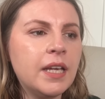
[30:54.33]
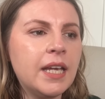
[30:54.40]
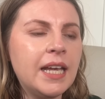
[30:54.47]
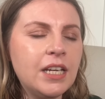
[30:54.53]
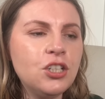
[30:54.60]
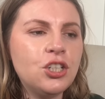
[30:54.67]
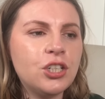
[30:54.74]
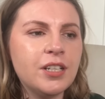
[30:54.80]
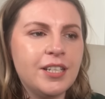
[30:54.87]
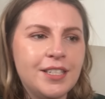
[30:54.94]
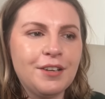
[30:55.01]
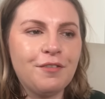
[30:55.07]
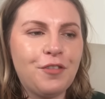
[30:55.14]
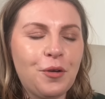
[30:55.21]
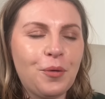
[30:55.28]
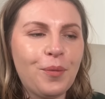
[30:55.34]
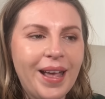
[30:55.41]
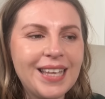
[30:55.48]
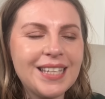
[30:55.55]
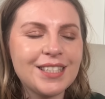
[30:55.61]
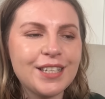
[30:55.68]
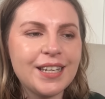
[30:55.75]
inches of the
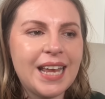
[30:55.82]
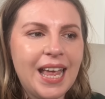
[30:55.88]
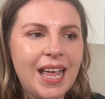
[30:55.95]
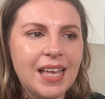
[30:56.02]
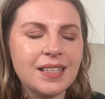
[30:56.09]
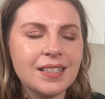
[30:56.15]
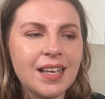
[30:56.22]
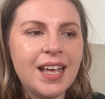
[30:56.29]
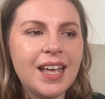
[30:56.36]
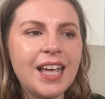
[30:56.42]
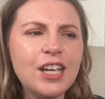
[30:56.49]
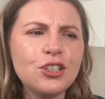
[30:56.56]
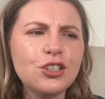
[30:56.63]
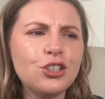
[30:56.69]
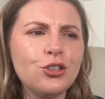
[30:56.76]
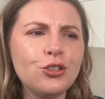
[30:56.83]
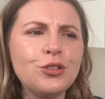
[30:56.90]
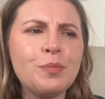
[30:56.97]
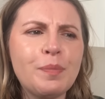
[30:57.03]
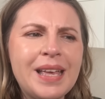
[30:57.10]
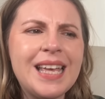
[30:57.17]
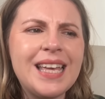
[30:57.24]
waist is, it
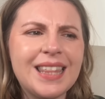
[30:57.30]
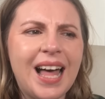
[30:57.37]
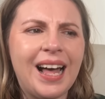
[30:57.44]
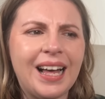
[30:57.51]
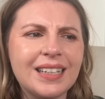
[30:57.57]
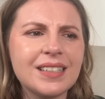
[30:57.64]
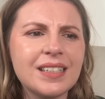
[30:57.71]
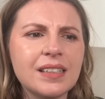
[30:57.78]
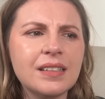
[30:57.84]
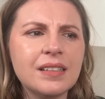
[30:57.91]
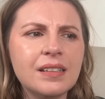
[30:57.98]
should be that.